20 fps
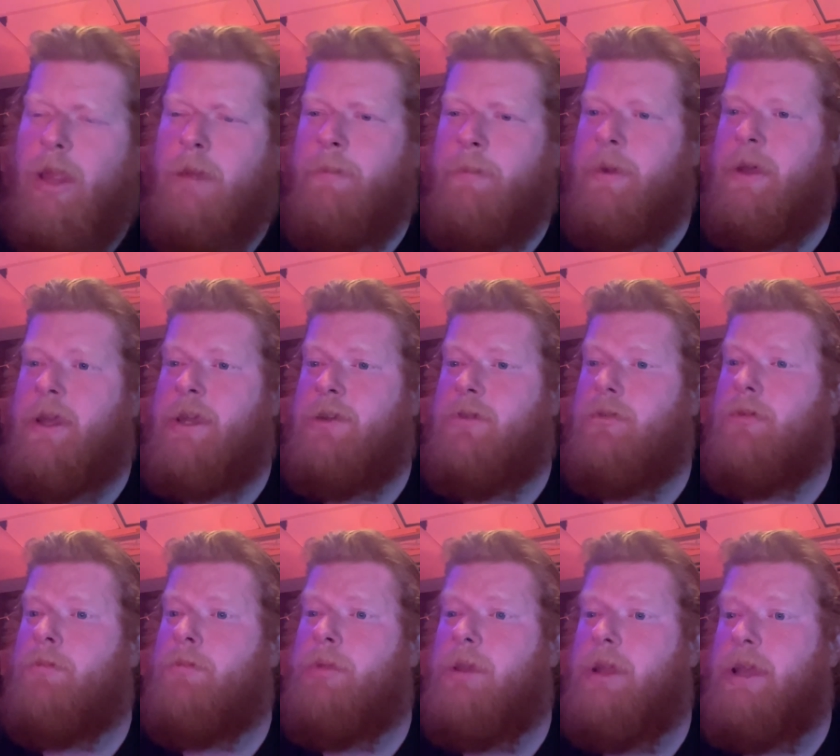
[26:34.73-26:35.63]
make your
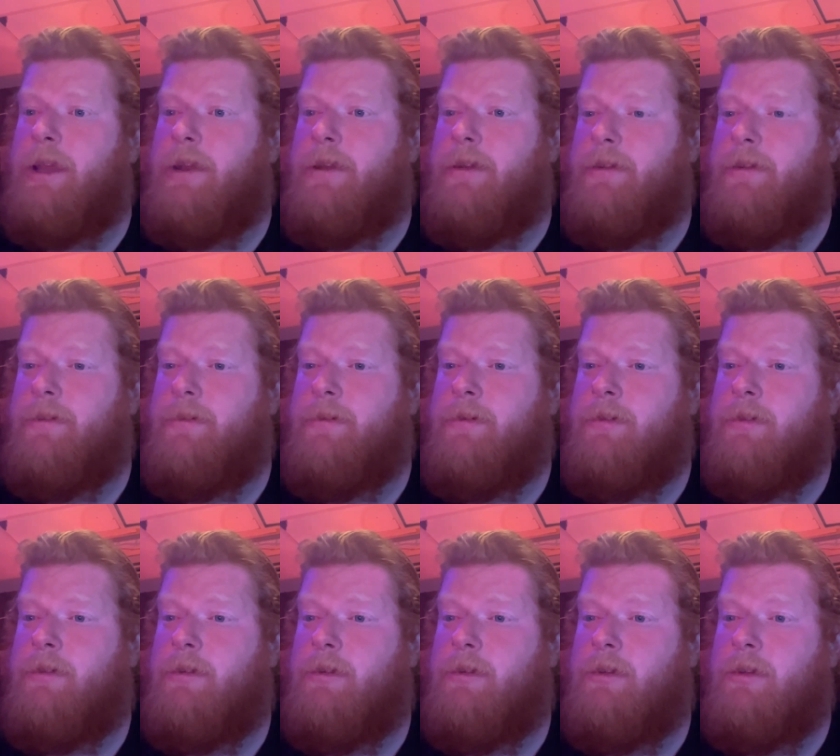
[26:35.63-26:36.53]
plan
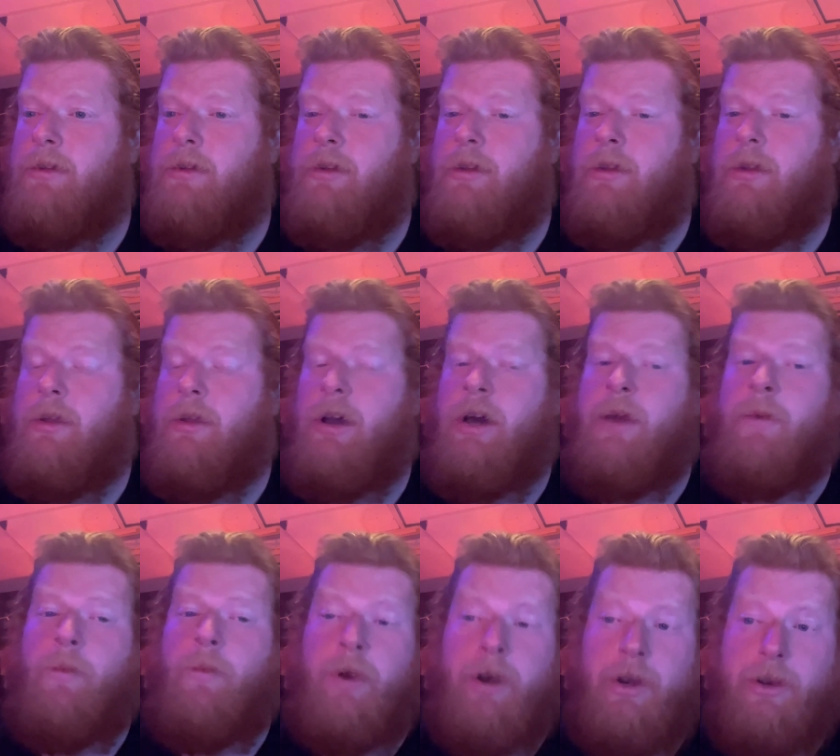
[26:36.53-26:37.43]

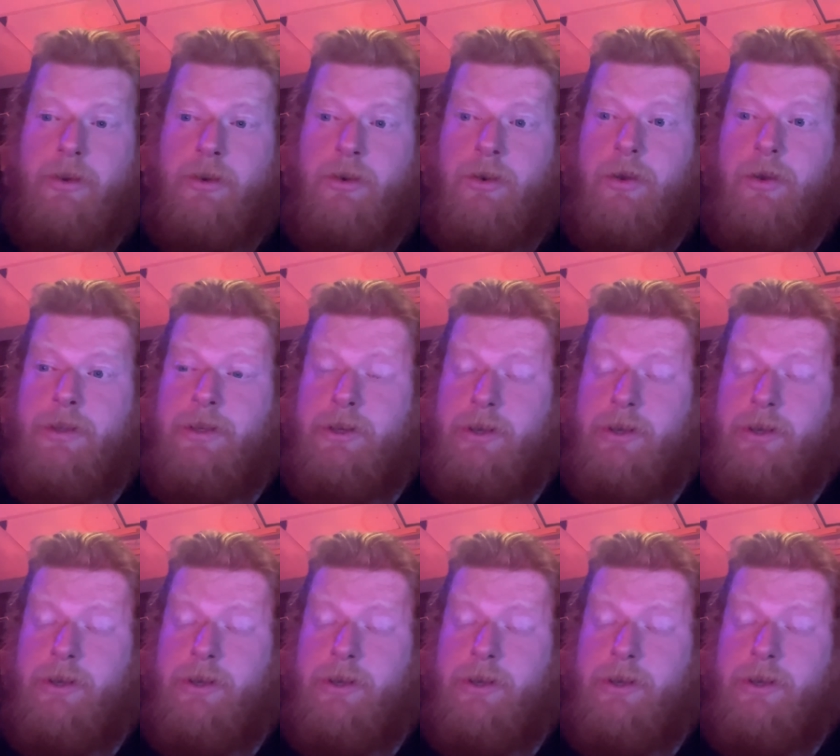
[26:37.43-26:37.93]
on where you're going to